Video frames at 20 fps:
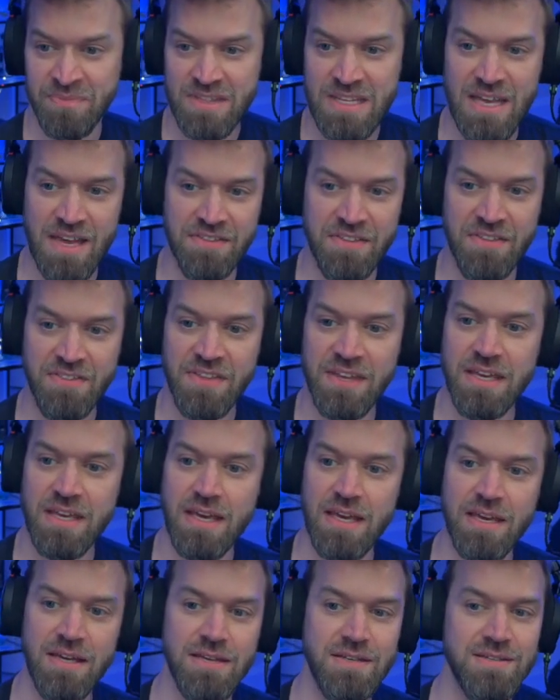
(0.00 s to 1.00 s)
The other thing
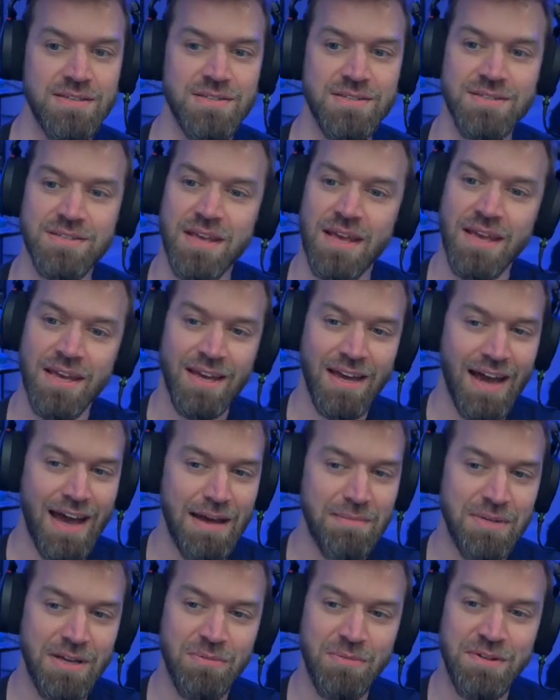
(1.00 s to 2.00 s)
is,
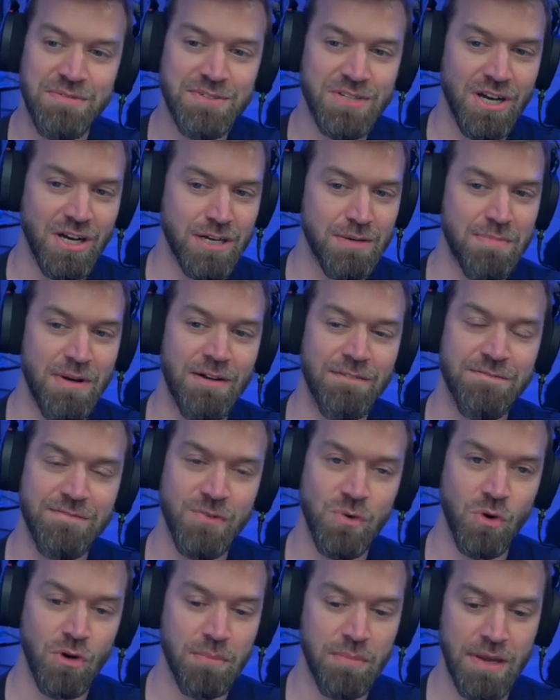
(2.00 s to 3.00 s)
I mean, we've talked about
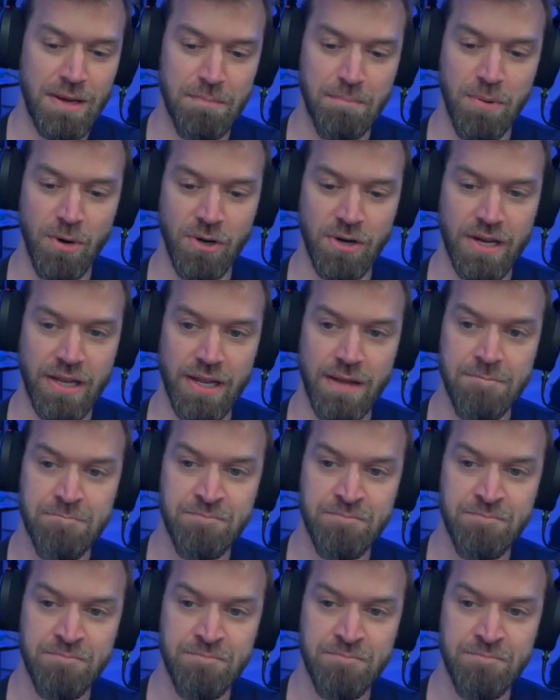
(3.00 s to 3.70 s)
Fjorm and Bernie.